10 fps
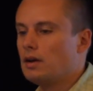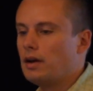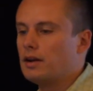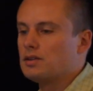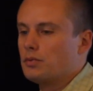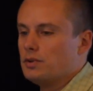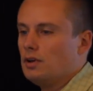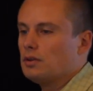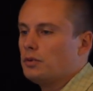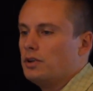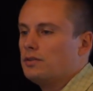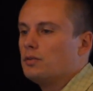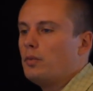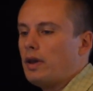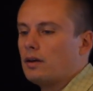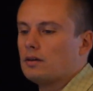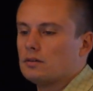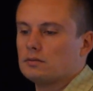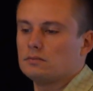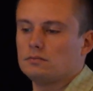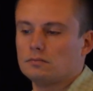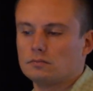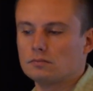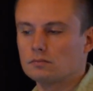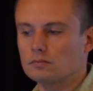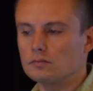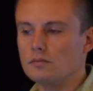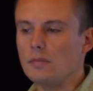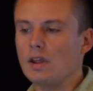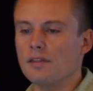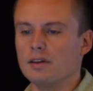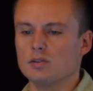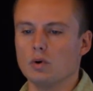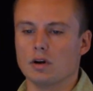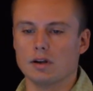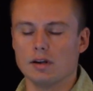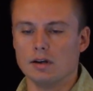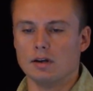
and as a result, we need to make things work.